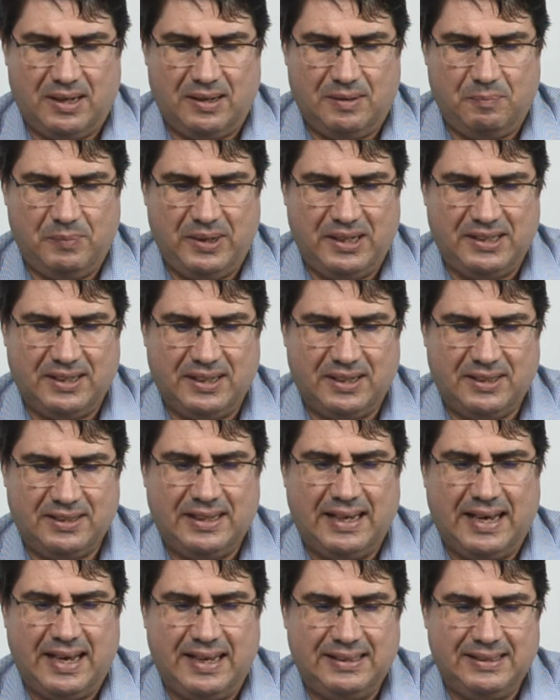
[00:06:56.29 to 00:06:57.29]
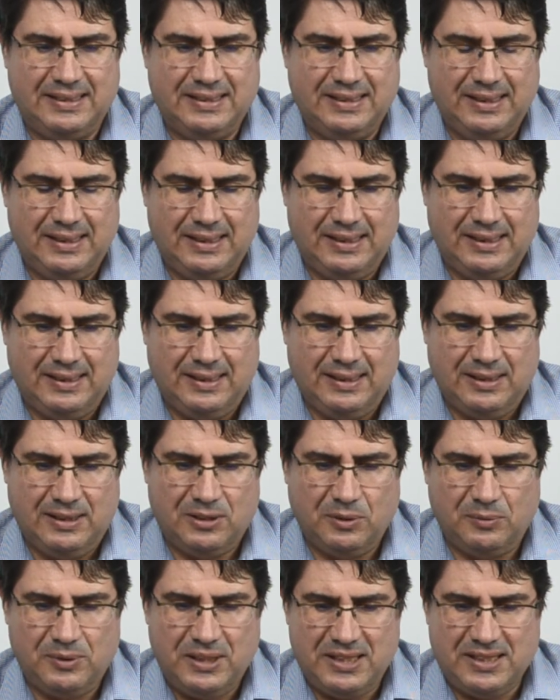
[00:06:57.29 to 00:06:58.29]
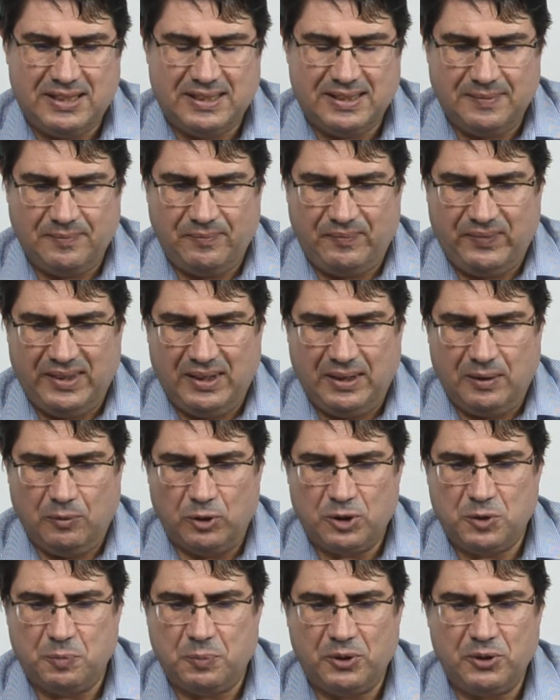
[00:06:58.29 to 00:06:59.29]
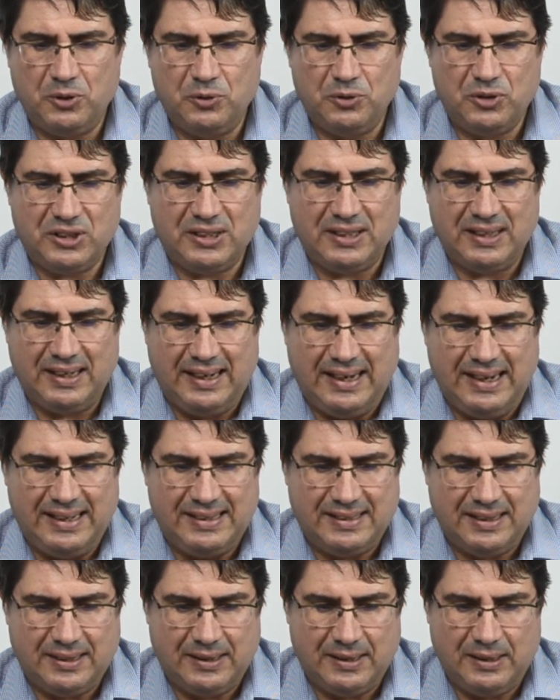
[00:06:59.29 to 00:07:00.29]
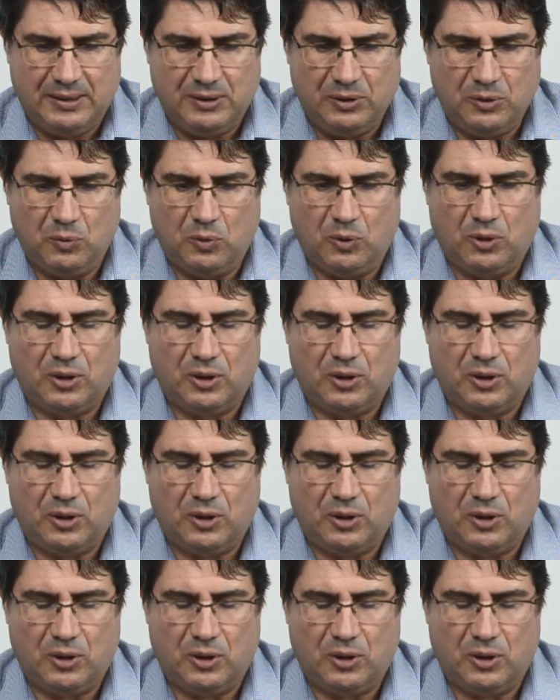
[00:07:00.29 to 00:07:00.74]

P38. So this was produced later in the war.